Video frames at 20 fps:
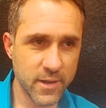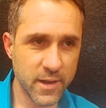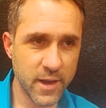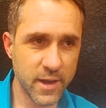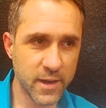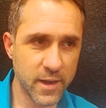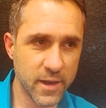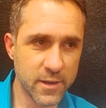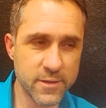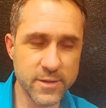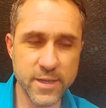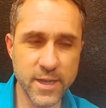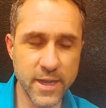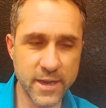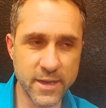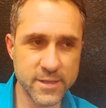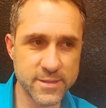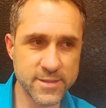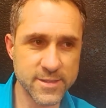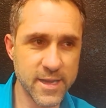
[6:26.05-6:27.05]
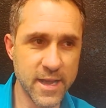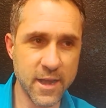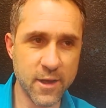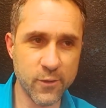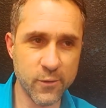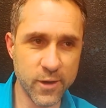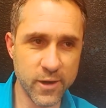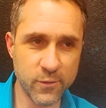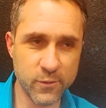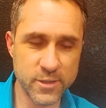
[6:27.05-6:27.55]
He doesn't take a
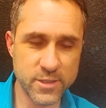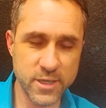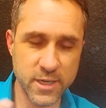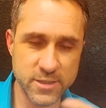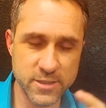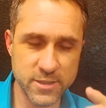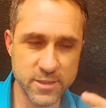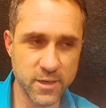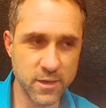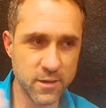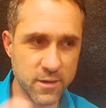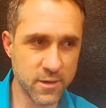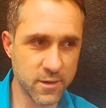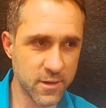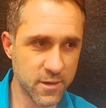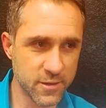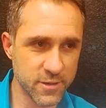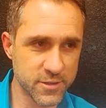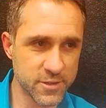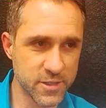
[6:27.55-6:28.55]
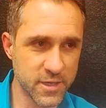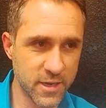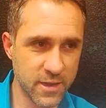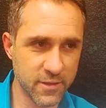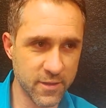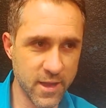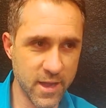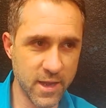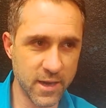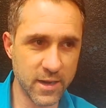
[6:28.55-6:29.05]
salary, which I still don't understand
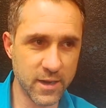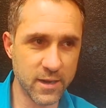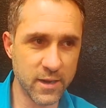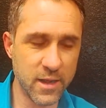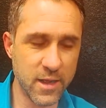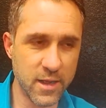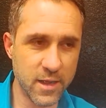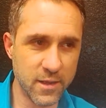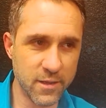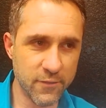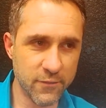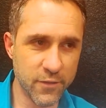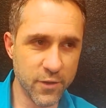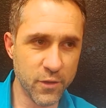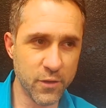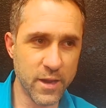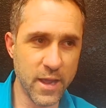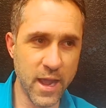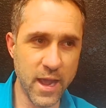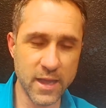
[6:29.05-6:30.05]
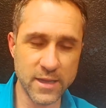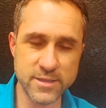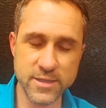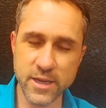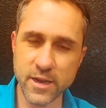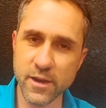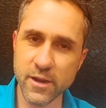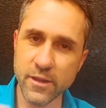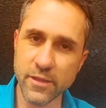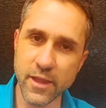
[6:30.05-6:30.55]
that. A few guys
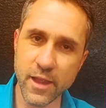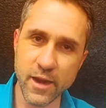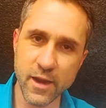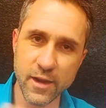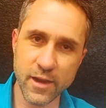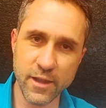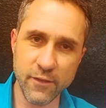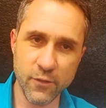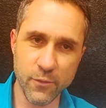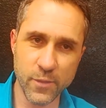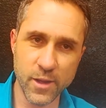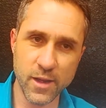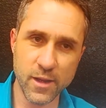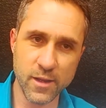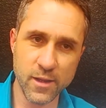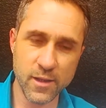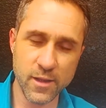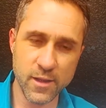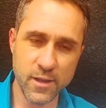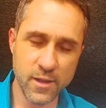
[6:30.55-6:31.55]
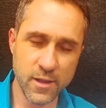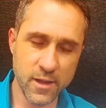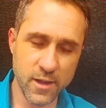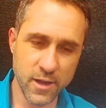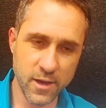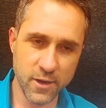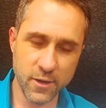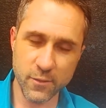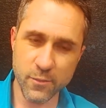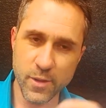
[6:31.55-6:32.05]
here and there give him
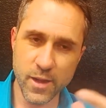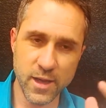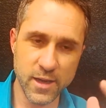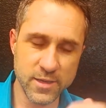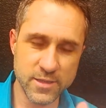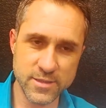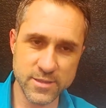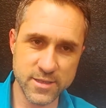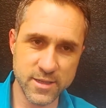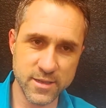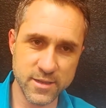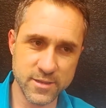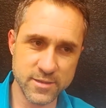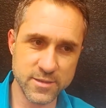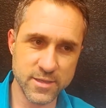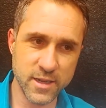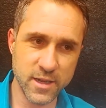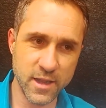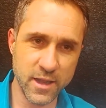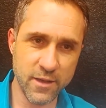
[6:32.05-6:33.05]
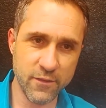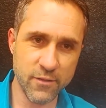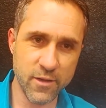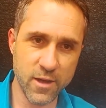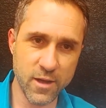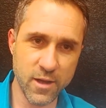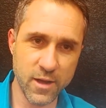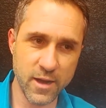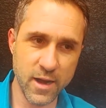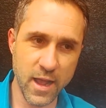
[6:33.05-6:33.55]
$100 to live
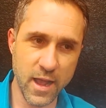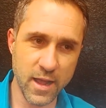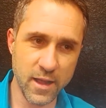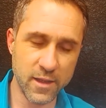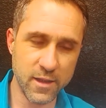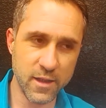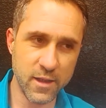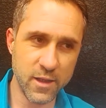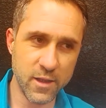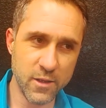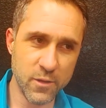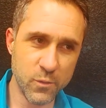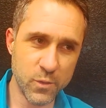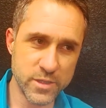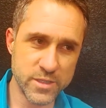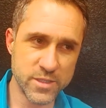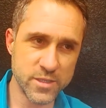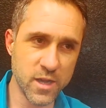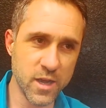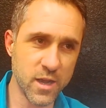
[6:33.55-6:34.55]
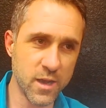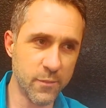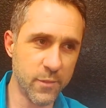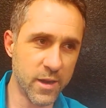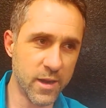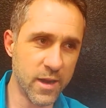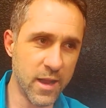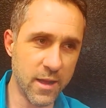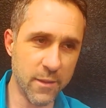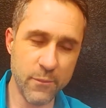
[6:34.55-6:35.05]
on. We saw him
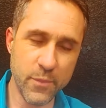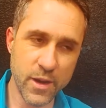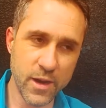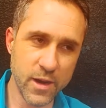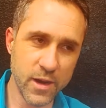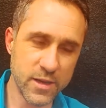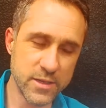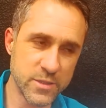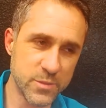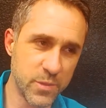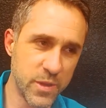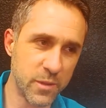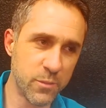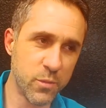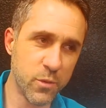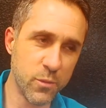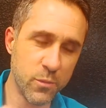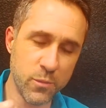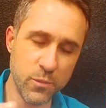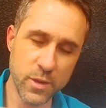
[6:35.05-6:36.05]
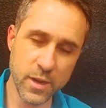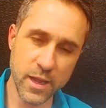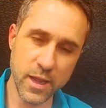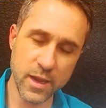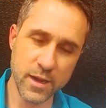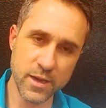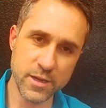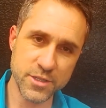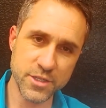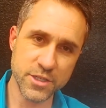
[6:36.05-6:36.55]
in Liberia as people
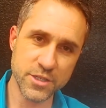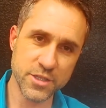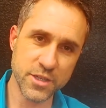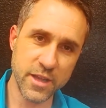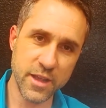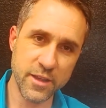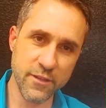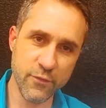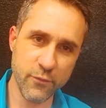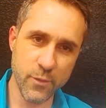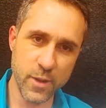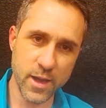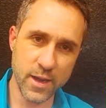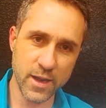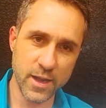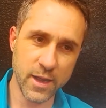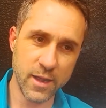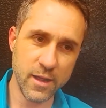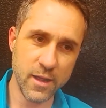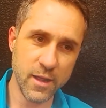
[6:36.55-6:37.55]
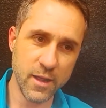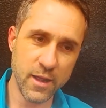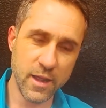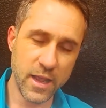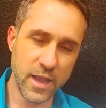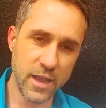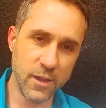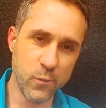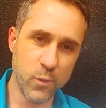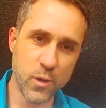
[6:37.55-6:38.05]
begin to just give money.
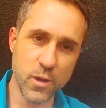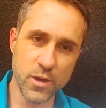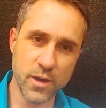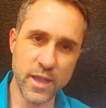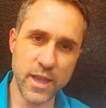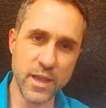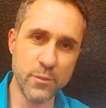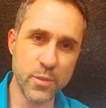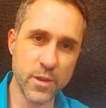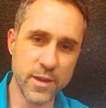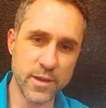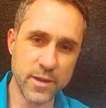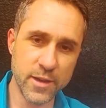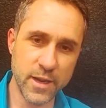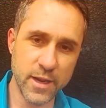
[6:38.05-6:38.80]
He won't keep it.